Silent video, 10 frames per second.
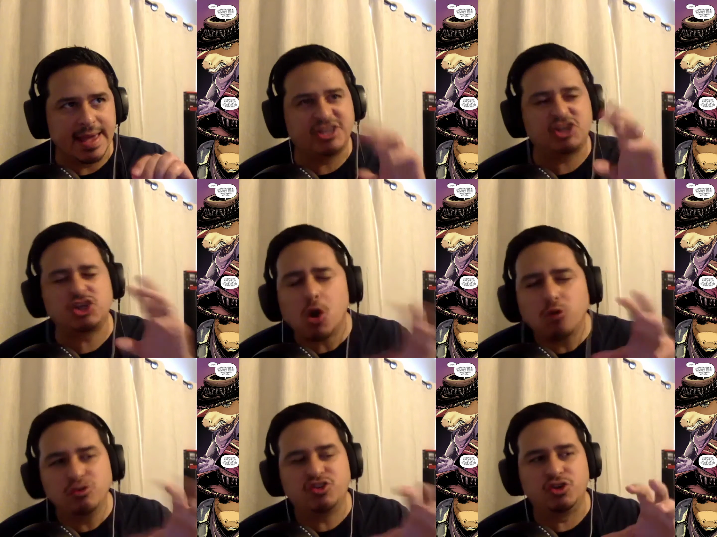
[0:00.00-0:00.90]

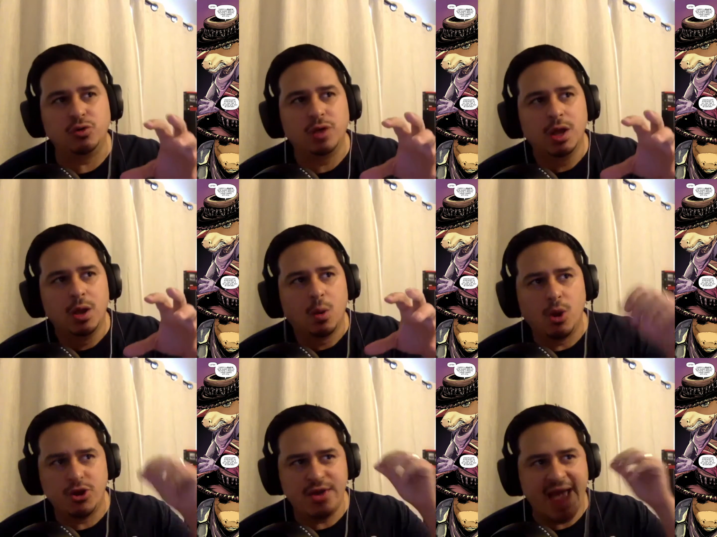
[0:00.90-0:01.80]
shows you
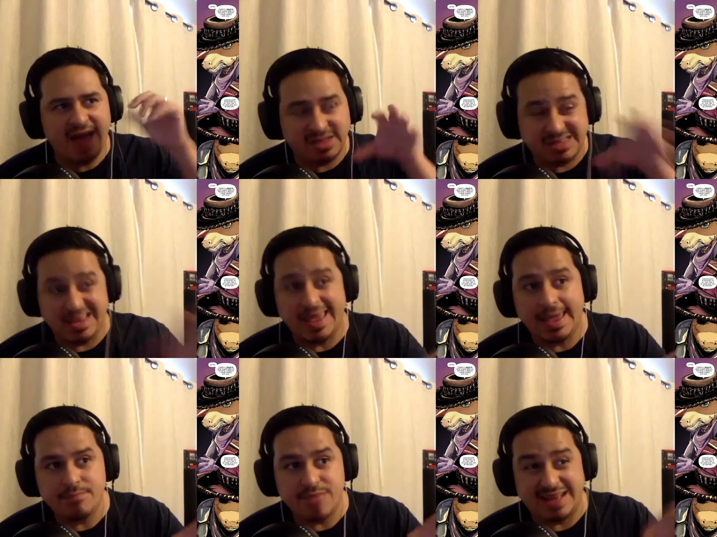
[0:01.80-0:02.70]
when you have a
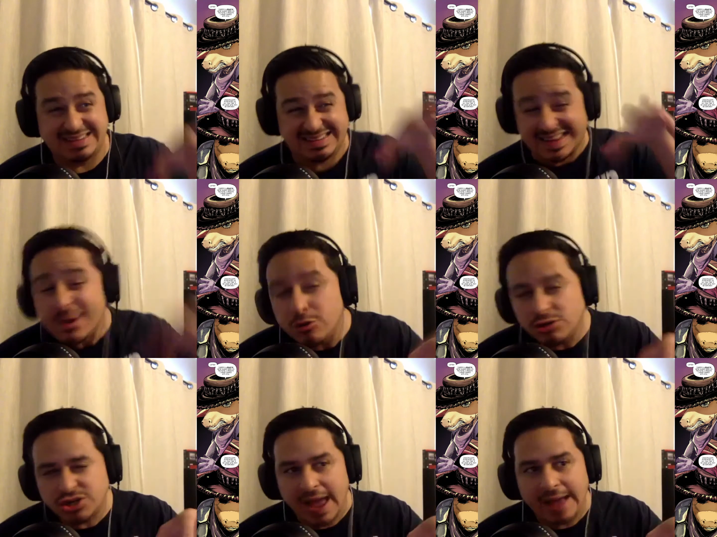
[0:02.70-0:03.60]
team that
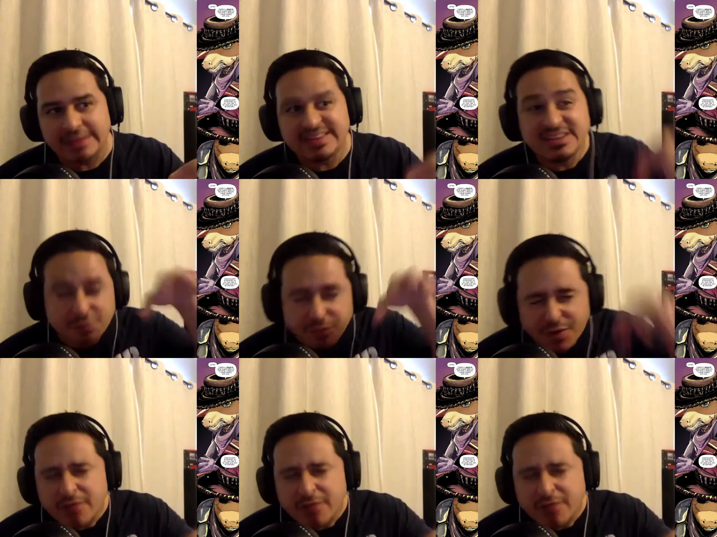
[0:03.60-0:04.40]
synergizes very